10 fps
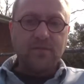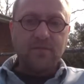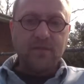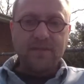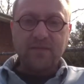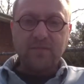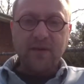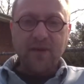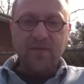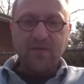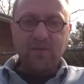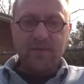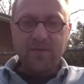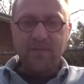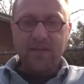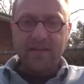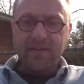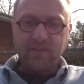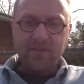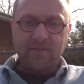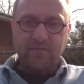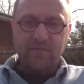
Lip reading: but he's a model inmate in prison.